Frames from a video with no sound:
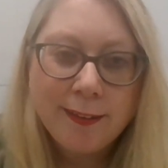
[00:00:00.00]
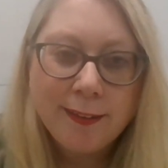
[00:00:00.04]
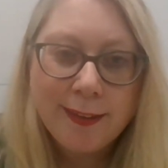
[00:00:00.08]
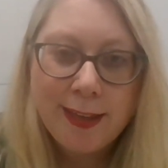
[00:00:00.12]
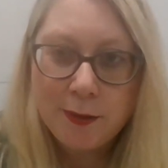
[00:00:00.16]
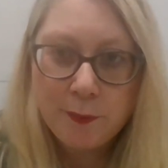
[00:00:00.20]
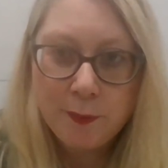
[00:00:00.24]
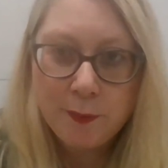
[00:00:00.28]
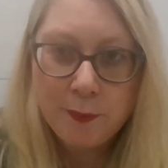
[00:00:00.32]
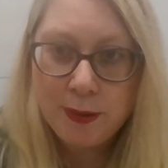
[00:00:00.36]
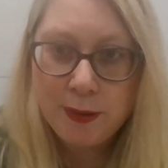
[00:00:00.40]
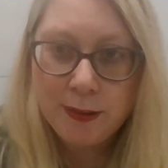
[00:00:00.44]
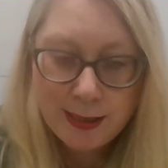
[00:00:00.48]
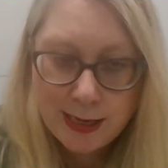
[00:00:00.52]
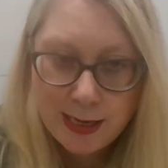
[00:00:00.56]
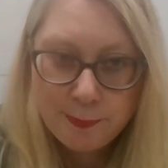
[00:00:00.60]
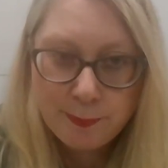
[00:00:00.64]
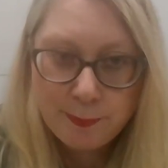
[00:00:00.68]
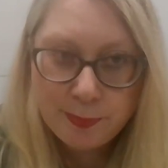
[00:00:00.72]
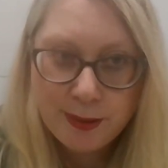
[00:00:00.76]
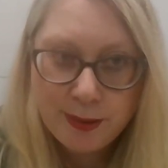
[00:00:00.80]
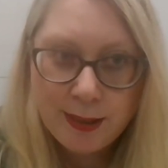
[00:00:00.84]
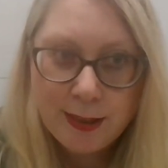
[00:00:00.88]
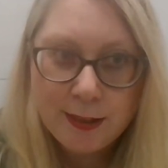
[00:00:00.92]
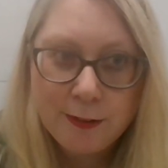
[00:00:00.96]
That will
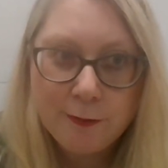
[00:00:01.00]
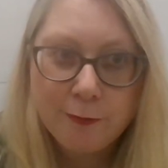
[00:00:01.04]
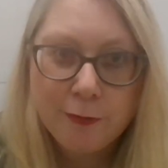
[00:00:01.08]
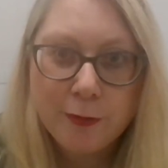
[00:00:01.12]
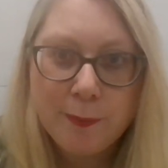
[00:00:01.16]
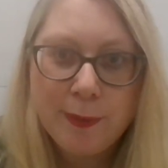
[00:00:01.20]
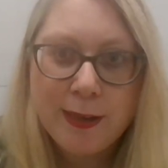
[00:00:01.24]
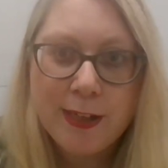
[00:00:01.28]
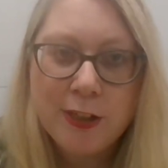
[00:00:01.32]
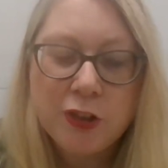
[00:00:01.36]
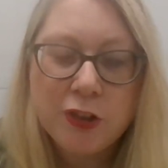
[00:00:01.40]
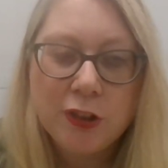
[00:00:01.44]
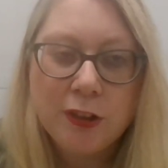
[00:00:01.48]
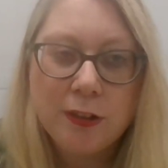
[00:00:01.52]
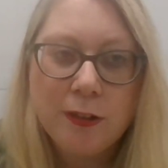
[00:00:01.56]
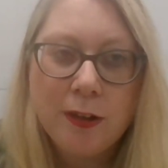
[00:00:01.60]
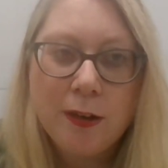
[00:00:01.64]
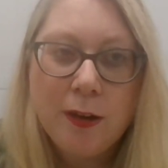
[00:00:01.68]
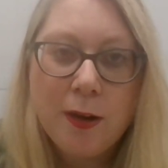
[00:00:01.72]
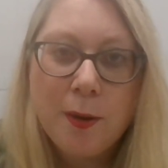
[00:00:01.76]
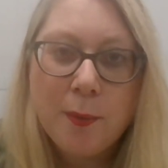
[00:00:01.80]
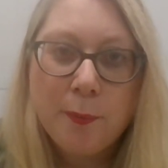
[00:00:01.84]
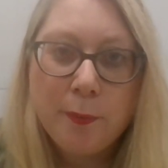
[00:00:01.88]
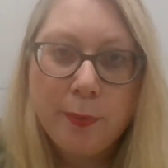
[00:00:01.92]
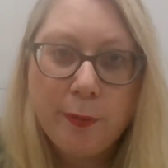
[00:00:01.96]
keep the
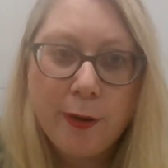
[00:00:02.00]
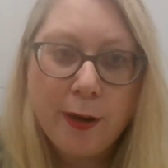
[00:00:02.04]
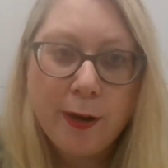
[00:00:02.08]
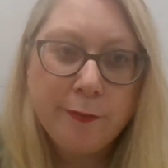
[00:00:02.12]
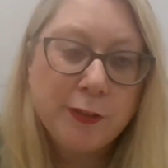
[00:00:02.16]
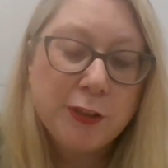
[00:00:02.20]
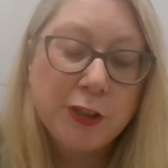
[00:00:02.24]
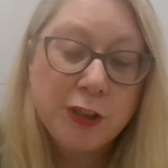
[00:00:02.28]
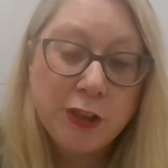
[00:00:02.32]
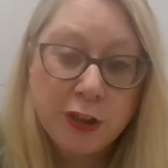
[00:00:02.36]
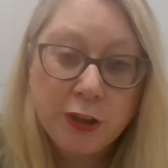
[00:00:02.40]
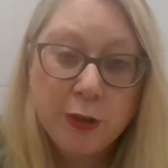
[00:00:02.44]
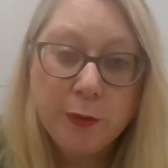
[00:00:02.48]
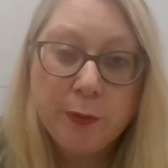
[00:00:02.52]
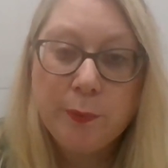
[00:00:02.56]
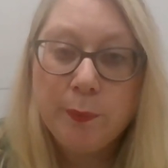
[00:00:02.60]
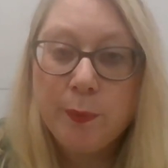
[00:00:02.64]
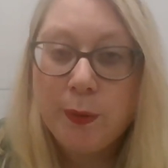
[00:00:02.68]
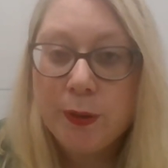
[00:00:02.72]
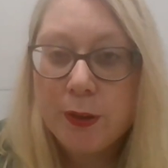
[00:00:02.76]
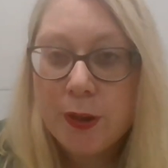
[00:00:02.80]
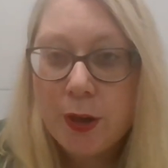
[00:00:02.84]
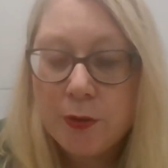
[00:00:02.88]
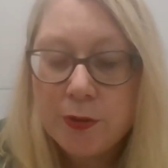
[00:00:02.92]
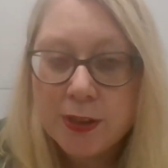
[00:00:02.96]
information private to you
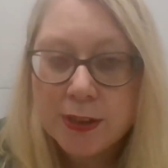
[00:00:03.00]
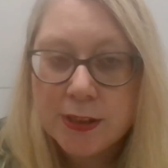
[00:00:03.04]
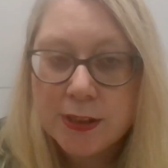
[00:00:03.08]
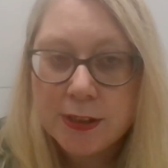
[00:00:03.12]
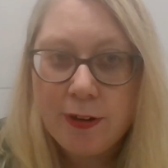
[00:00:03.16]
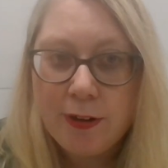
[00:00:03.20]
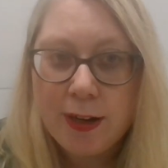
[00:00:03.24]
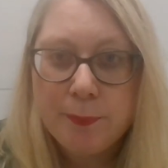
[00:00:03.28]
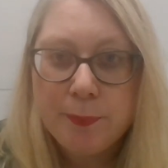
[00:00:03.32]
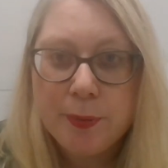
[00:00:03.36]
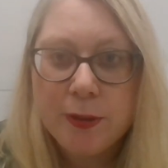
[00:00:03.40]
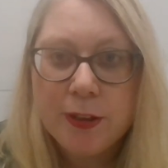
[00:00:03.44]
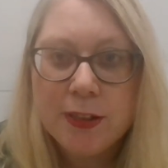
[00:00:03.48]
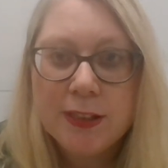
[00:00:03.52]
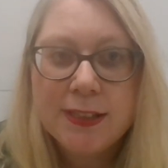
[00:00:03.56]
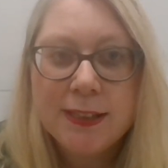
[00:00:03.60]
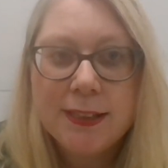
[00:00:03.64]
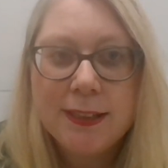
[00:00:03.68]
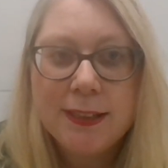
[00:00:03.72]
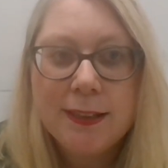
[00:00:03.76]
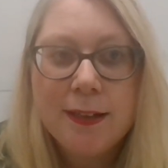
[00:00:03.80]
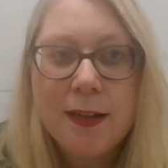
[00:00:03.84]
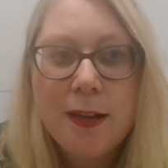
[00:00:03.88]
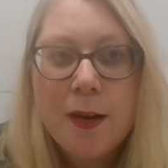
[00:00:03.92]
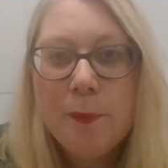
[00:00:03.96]
and will go to the right
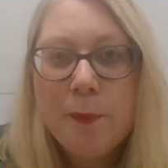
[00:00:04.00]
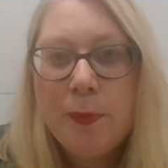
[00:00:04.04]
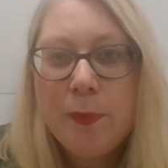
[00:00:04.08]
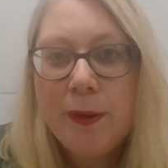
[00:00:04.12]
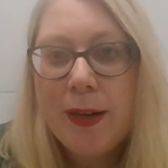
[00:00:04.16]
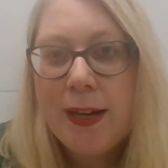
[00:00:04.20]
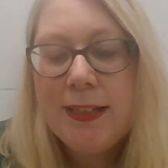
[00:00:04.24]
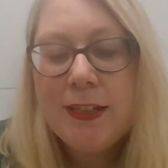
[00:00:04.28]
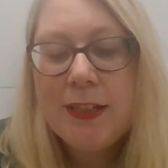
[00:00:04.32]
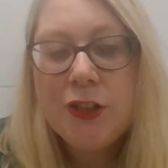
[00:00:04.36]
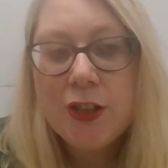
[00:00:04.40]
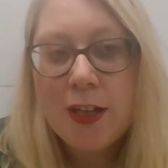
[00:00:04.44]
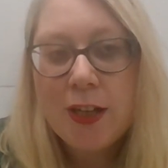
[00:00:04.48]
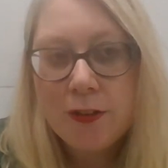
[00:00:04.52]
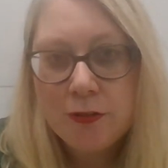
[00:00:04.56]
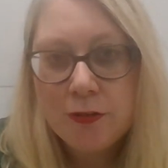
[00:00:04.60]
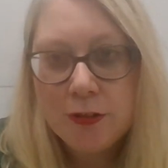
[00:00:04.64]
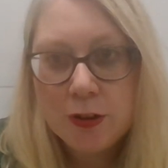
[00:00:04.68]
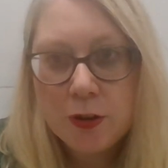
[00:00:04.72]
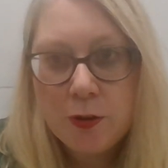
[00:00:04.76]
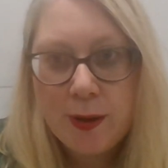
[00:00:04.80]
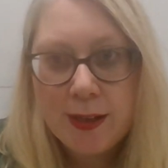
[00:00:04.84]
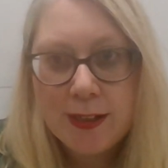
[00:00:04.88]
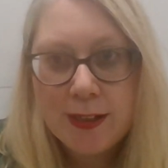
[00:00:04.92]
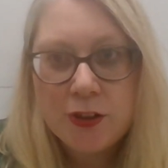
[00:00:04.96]
person. But any
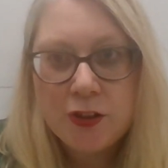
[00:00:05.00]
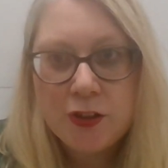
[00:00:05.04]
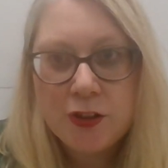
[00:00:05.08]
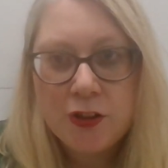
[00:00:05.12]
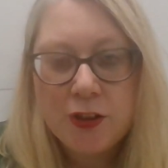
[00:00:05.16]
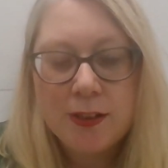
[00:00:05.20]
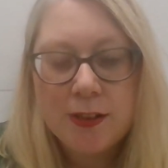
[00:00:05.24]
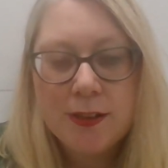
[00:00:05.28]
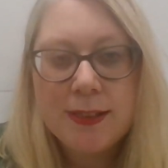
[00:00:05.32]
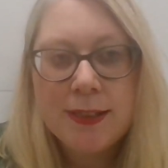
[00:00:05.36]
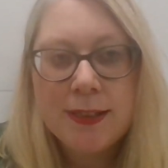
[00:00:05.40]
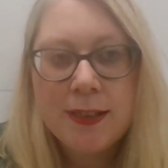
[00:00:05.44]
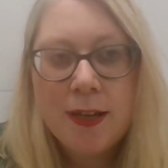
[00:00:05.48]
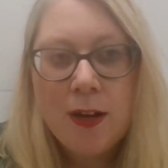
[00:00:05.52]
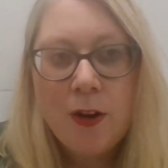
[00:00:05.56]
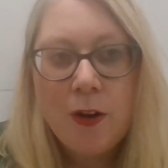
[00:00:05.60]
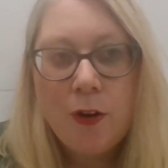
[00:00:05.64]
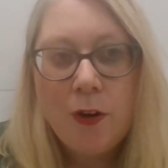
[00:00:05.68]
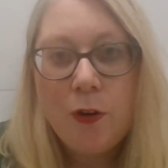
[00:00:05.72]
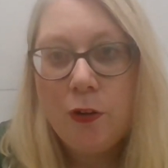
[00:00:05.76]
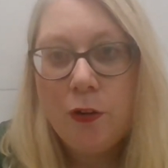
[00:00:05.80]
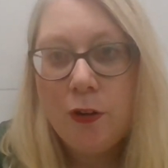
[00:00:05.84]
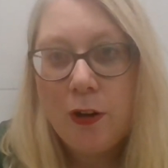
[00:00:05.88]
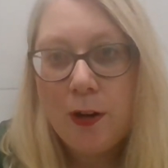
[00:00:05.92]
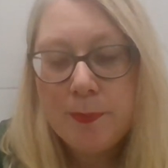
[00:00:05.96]
general questions
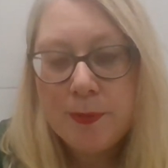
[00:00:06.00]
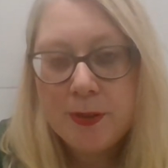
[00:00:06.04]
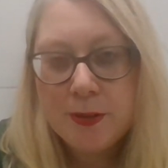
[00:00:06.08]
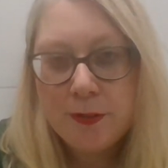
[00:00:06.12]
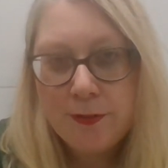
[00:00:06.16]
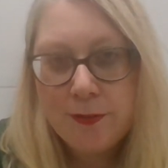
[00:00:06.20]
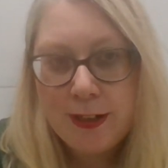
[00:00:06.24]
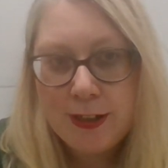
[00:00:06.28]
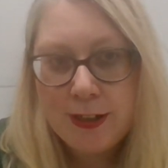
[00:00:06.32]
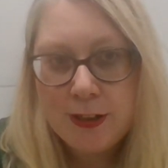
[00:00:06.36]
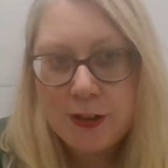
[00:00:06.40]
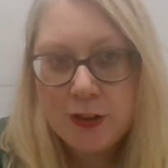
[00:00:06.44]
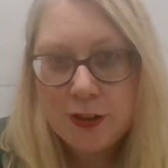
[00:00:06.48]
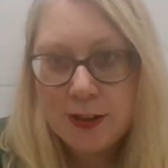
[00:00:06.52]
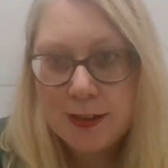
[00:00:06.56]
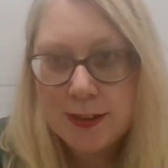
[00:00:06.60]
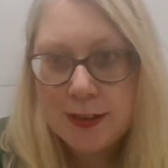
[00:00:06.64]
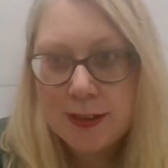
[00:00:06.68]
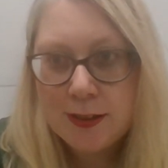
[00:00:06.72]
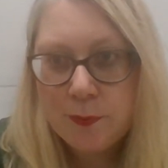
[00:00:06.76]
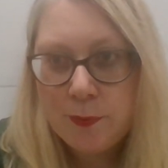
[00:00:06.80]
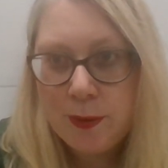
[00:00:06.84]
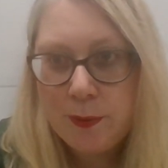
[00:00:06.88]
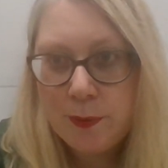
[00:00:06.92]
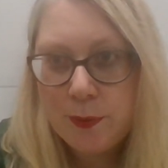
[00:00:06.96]
or
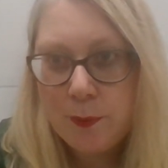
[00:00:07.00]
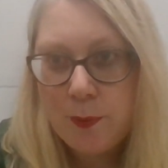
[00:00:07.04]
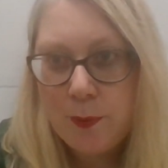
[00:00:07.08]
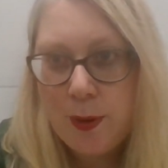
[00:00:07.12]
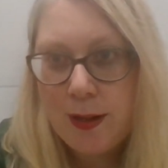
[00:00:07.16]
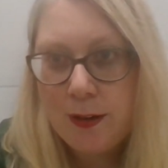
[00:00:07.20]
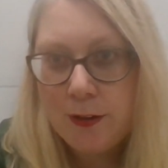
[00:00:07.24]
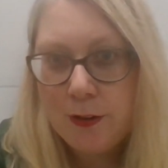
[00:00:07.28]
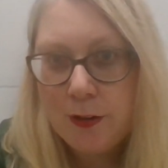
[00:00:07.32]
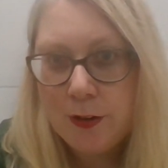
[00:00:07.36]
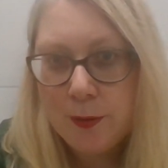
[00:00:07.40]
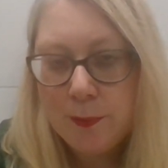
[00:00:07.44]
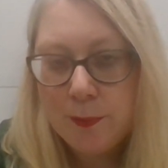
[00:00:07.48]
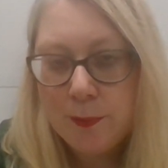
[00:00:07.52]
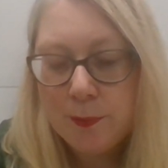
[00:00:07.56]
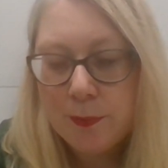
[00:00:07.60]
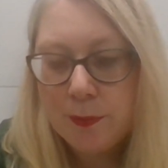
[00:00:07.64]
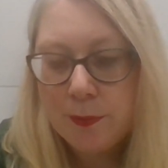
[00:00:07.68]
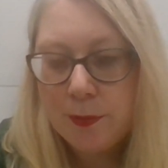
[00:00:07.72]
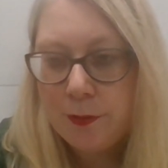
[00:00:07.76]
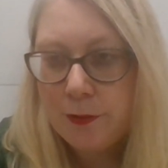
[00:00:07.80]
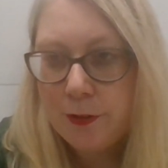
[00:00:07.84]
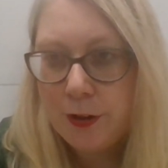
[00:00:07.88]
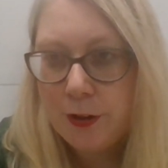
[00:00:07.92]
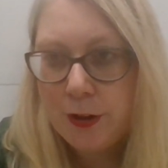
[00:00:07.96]
observations, we would
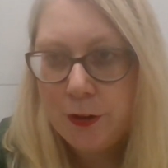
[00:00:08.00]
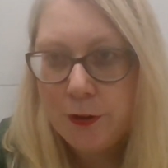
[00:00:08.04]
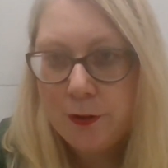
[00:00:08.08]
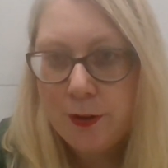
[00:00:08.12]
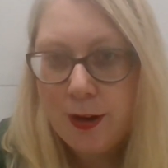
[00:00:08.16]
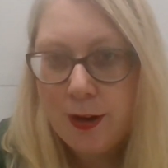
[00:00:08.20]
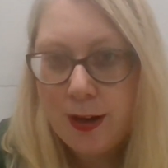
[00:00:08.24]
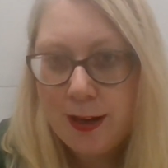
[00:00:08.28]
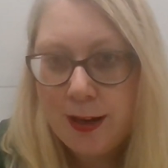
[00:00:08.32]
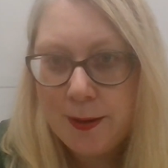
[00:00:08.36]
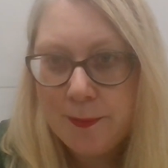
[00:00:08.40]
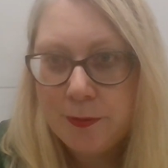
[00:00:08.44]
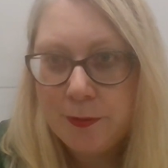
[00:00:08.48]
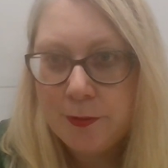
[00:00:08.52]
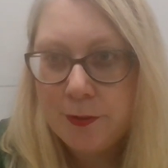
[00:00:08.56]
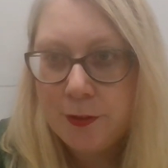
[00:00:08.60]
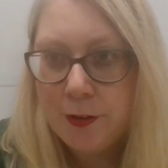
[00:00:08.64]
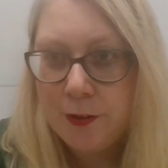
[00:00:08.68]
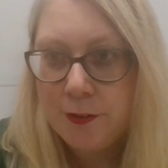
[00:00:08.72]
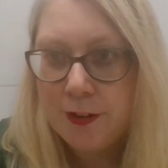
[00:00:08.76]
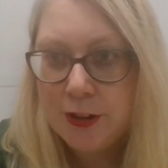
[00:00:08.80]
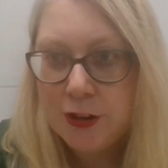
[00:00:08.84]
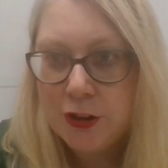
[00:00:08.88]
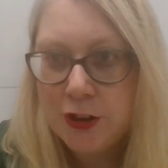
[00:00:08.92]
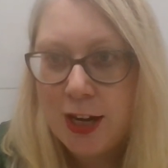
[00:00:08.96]
welcome through
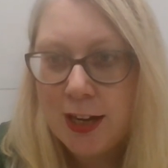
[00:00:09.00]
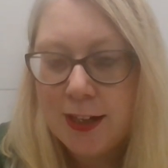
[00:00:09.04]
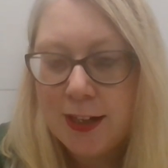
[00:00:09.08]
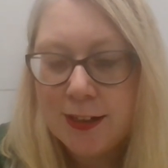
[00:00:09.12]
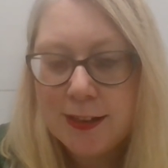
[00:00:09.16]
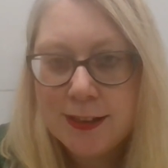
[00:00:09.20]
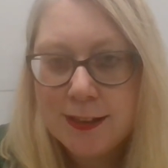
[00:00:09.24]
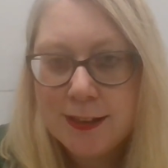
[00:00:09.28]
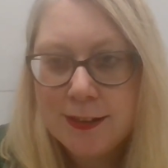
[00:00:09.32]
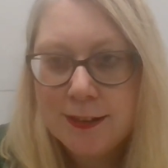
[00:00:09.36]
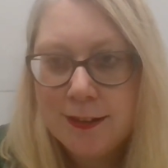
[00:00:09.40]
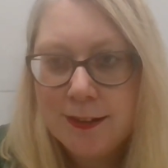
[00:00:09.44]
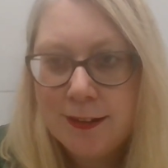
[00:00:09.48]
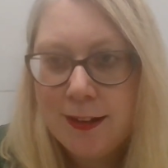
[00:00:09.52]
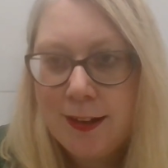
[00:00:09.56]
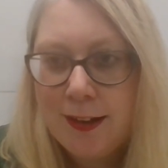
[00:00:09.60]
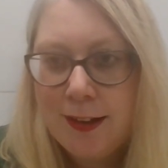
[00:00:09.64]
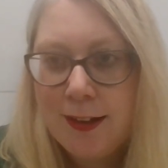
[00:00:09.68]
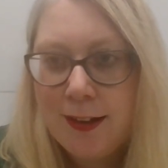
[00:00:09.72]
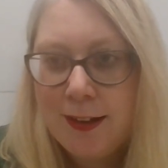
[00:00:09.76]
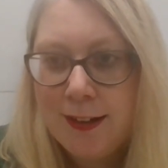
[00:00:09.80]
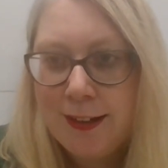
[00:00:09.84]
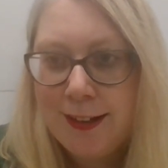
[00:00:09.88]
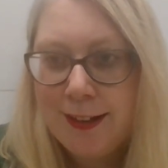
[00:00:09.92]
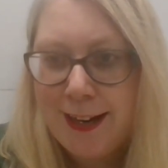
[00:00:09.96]
the chat
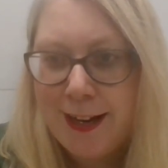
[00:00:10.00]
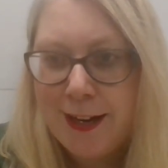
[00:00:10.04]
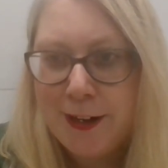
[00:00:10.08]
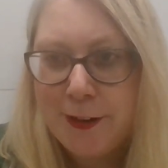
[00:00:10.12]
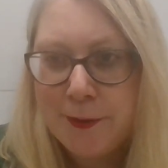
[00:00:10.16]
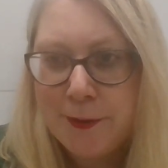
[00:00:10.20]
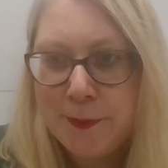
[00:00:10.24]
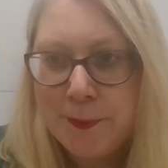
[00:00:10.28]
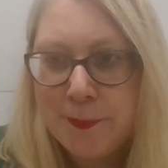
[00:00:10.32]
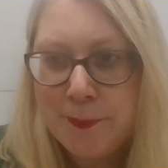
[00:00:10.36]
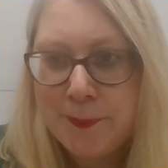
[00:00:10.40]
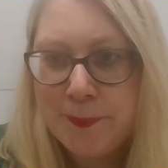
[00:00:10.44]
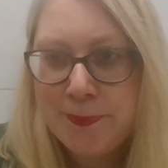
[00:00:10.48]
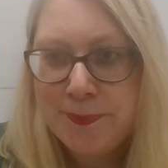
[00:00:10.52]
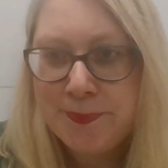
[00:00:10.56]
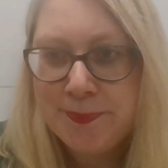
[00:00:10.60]
now.